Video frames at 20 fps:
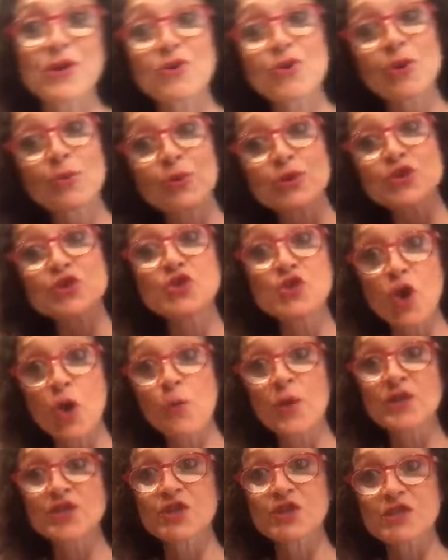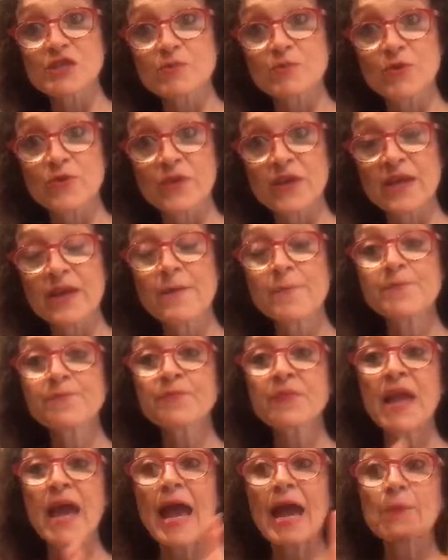You can put so much in a smoothie,
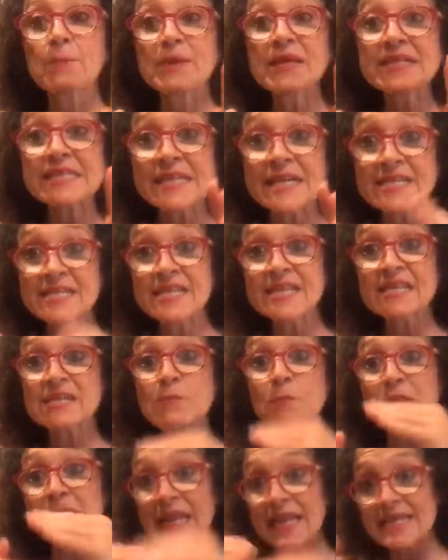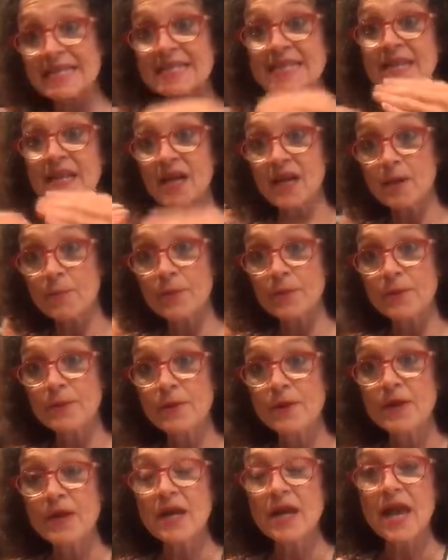and because it is blended up,
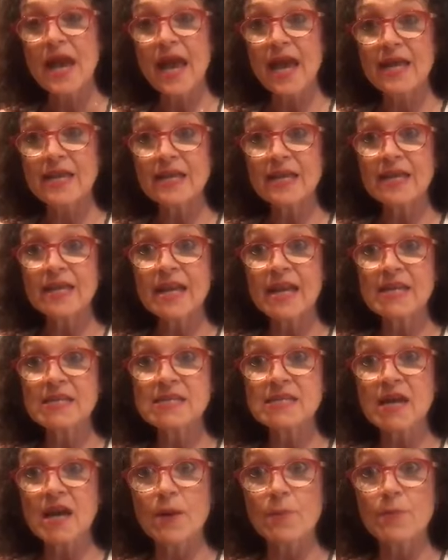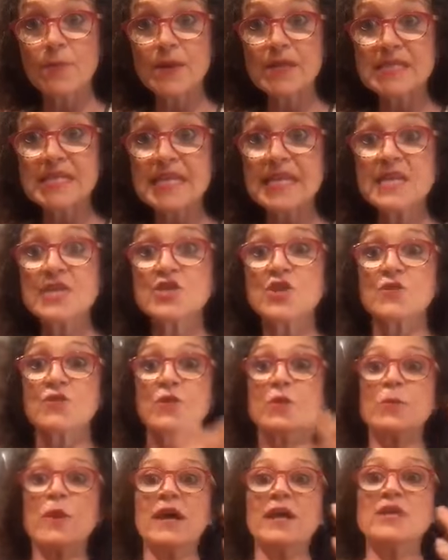and it ends up, it's easier for
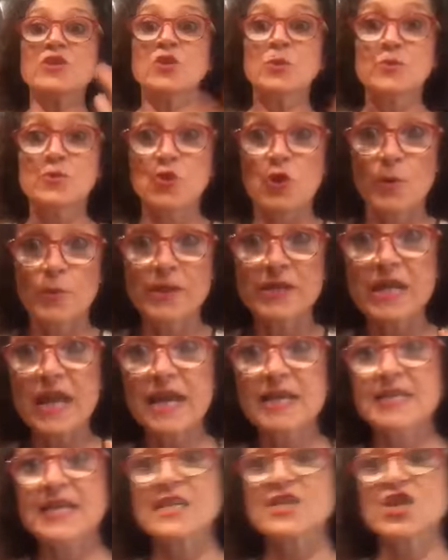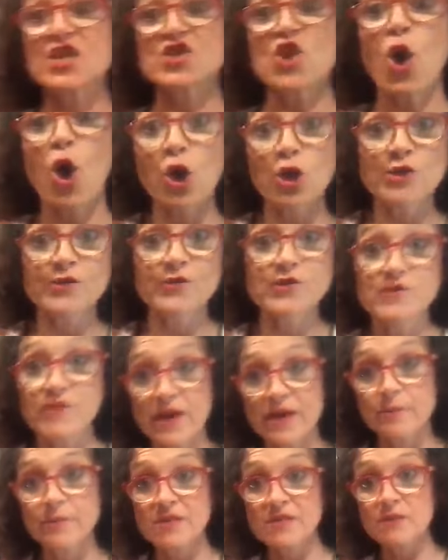your body to absorb and digest all of those
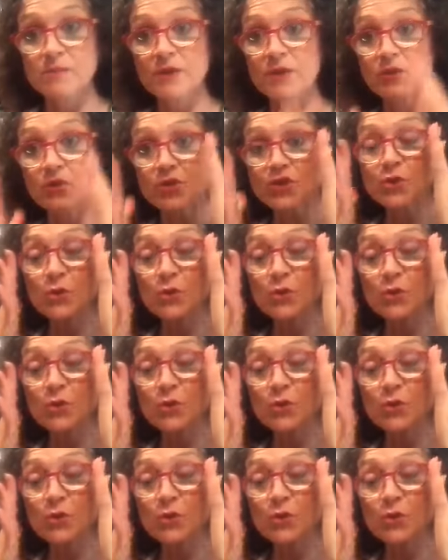vitamins and minerals.